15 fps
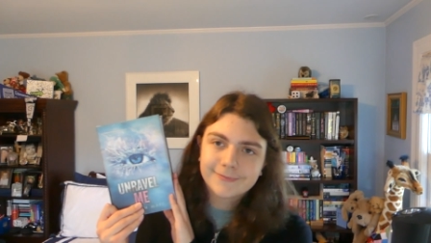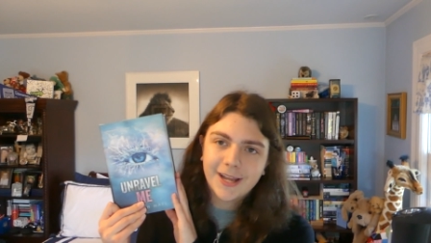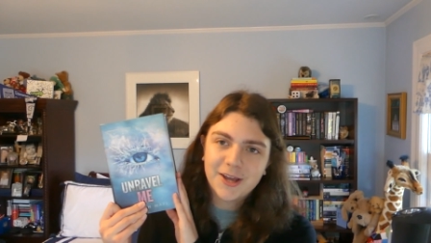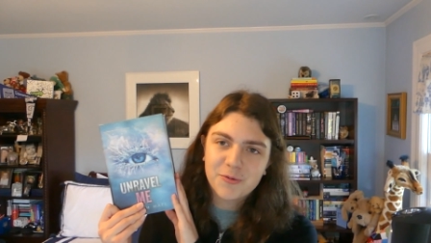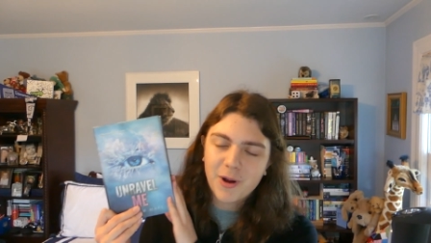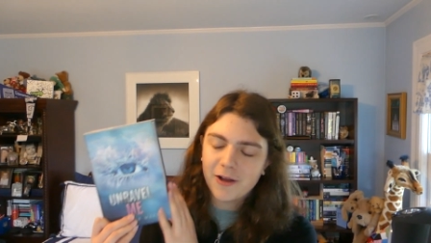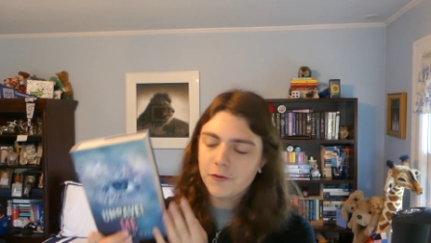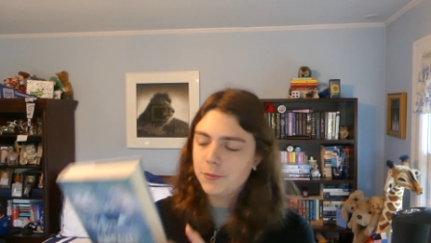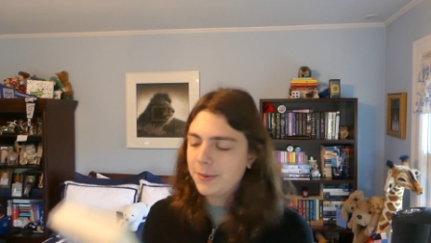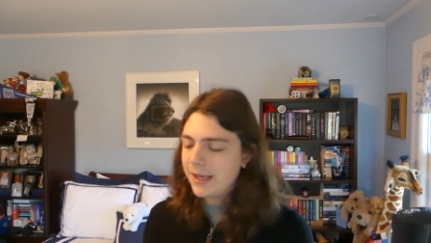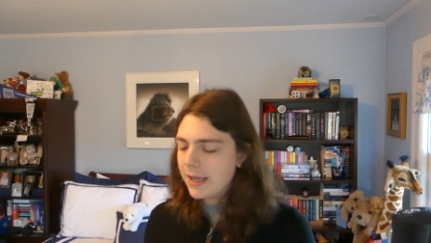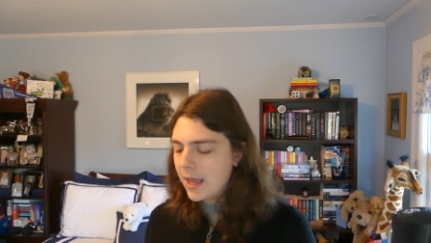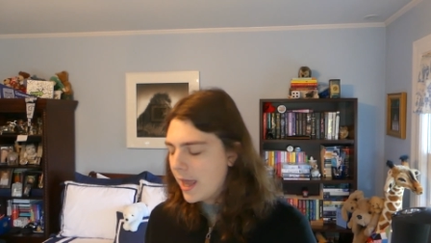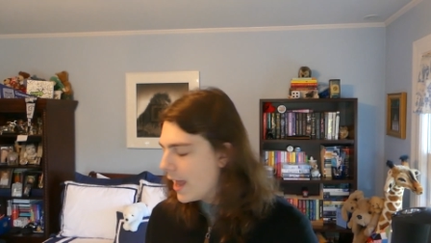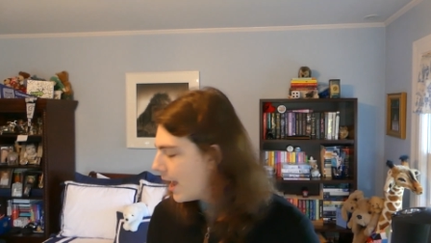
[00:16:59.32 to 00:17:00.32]
Unravel
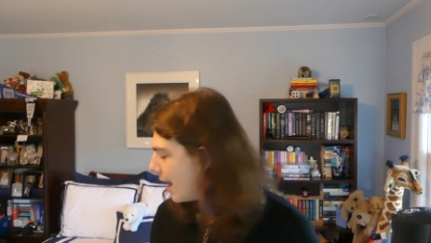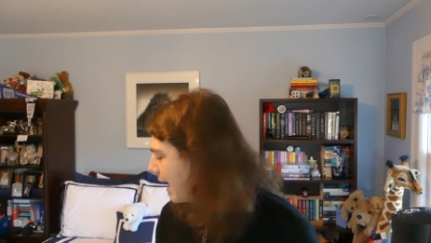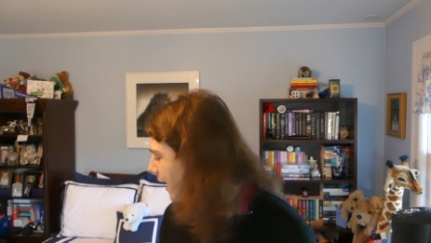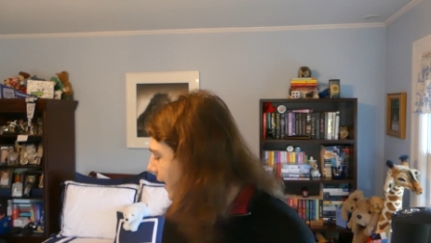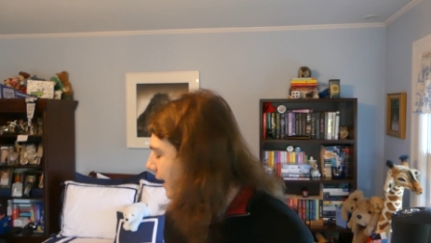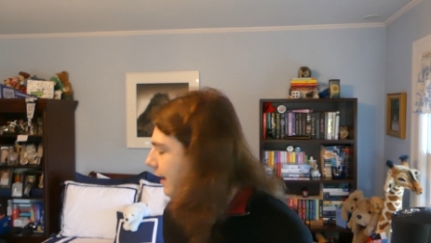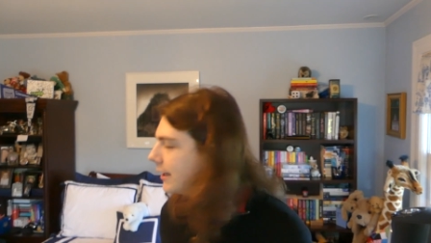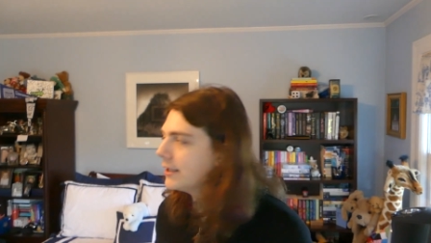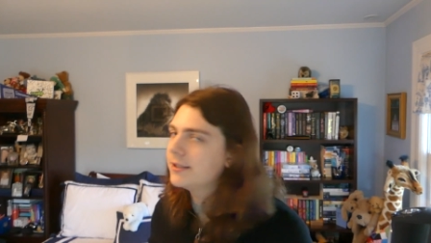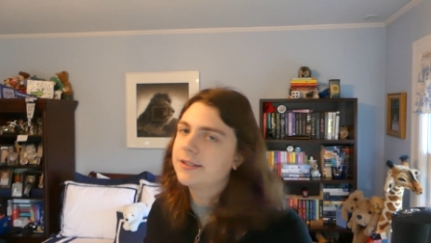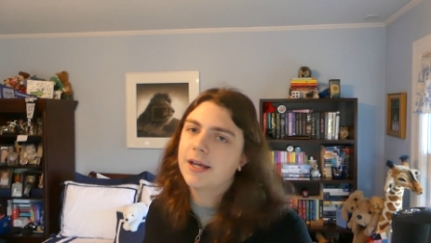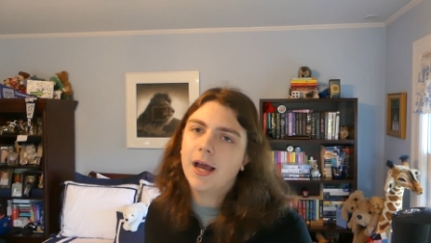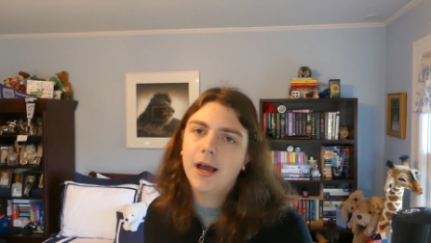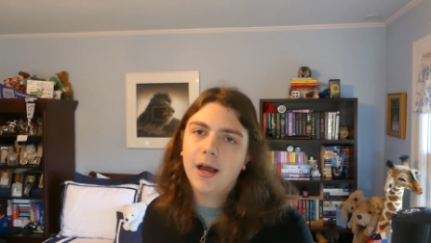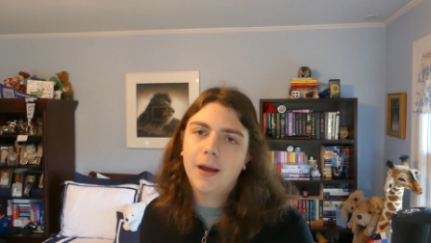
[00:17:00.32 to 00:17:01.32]
Me. And
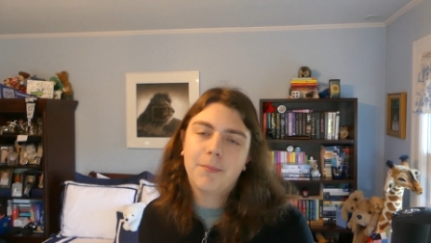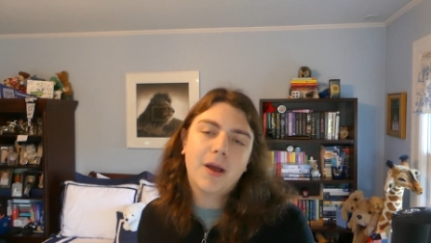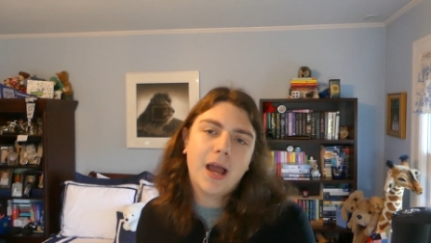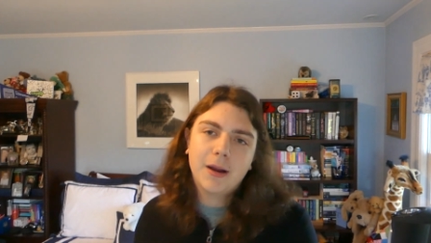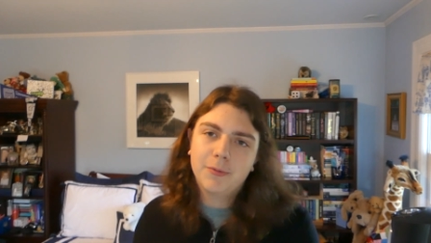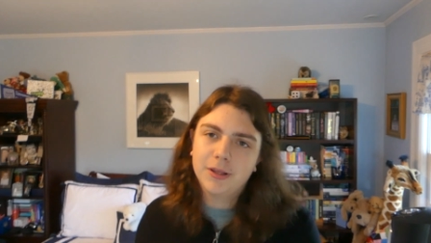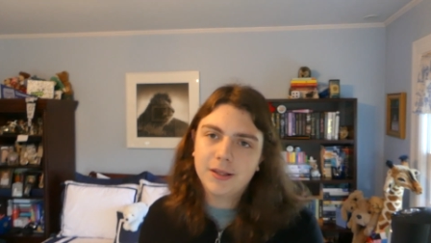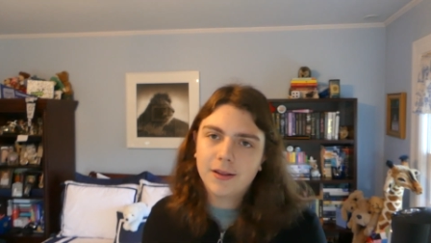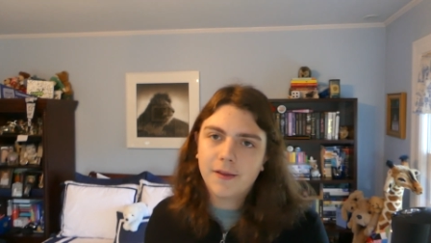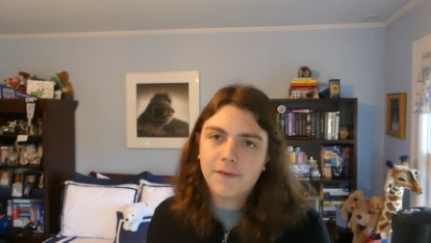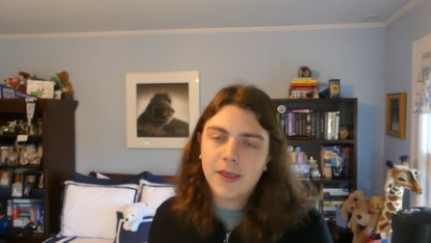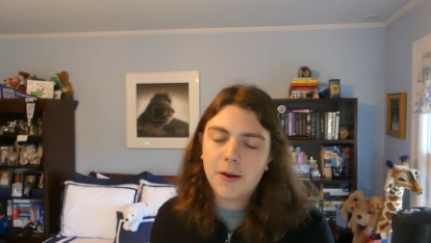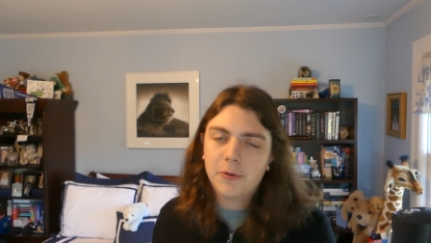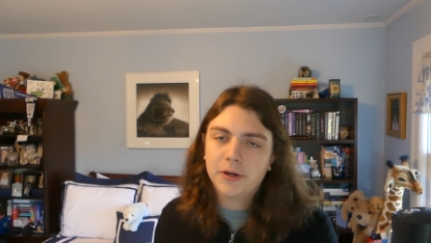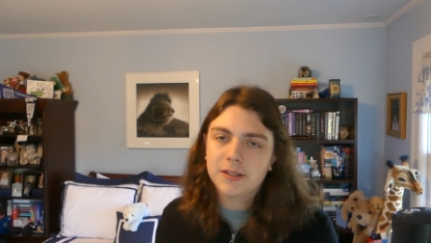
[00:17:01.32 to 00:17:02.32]
um, I really love
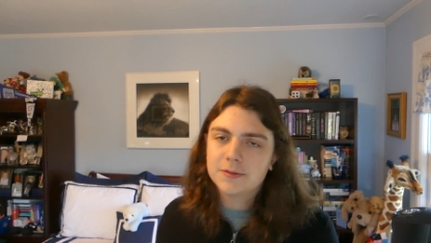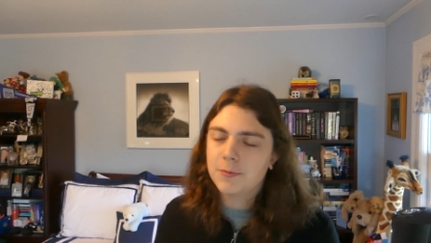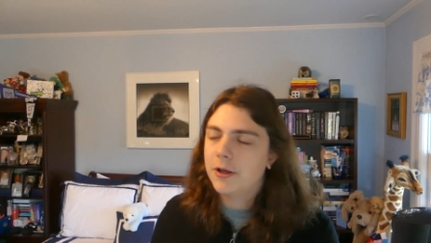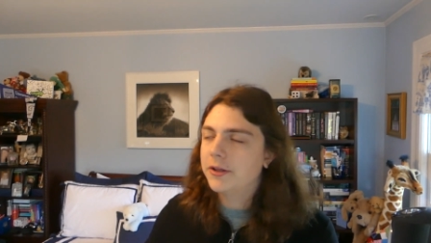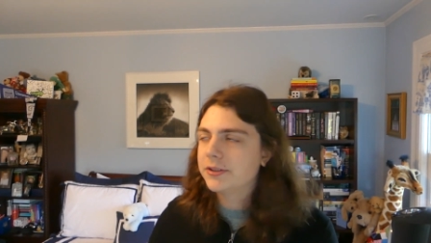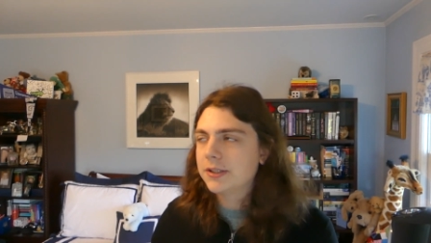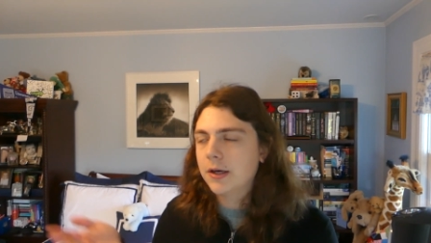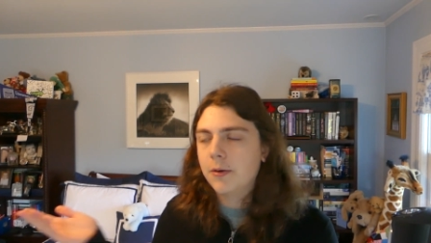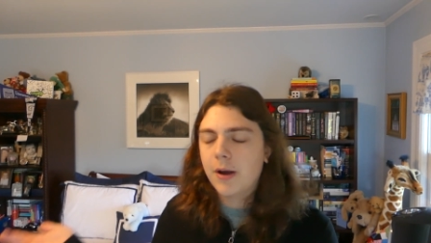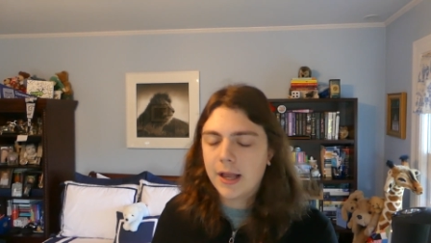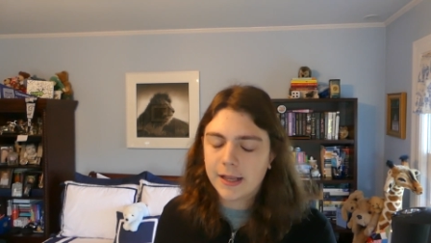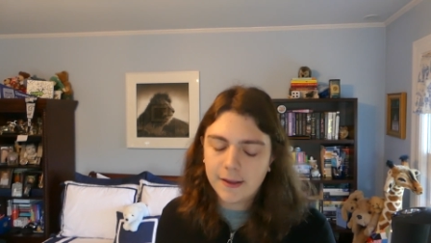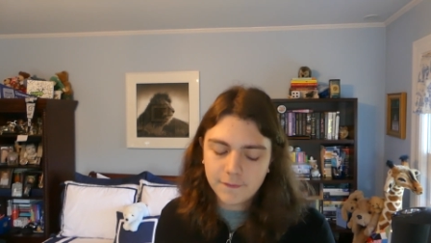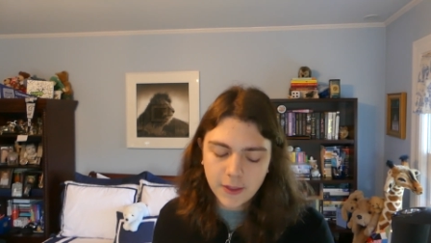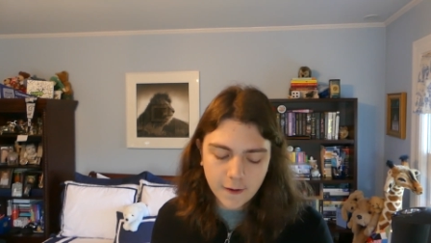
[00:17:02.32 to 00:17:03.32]
that one as well, so
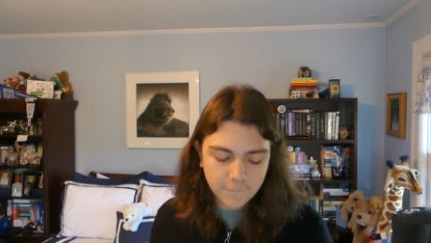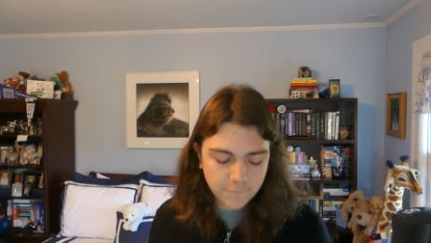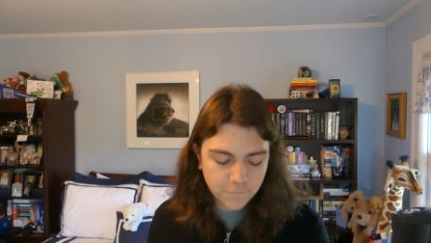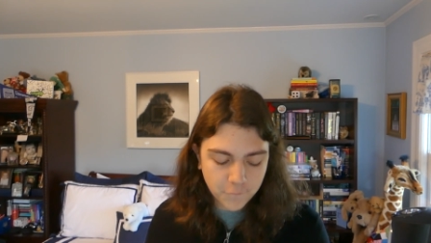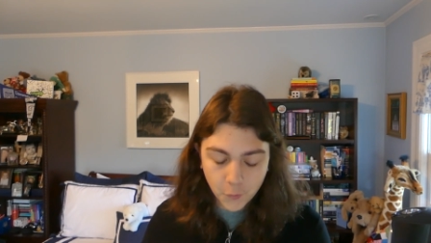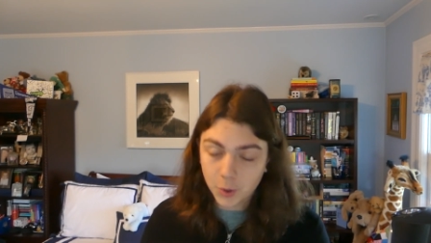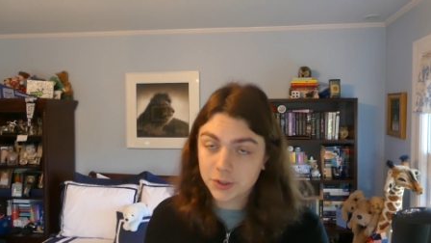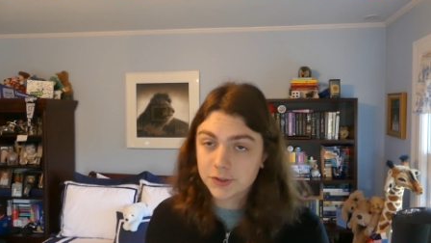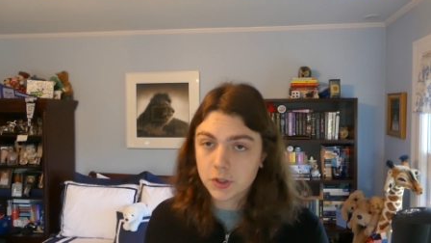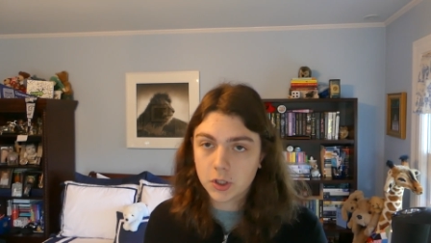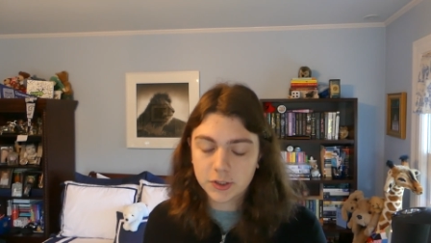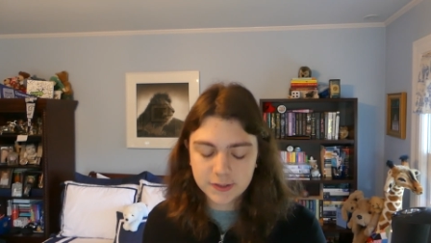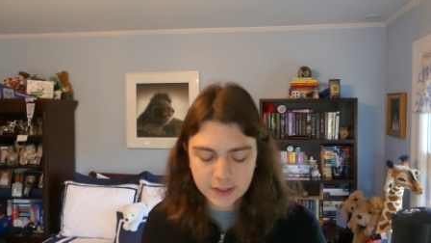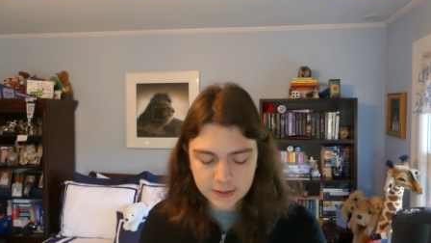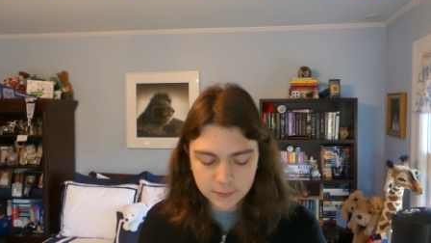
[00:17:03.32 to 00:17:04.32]
I gave that four
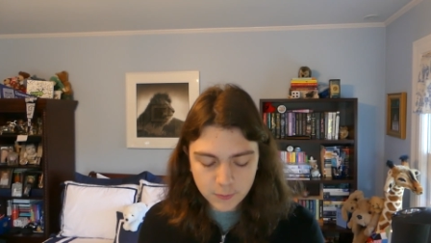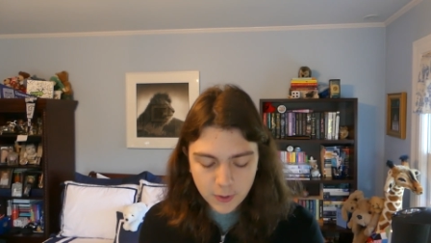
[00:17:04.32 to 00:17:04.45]
stars as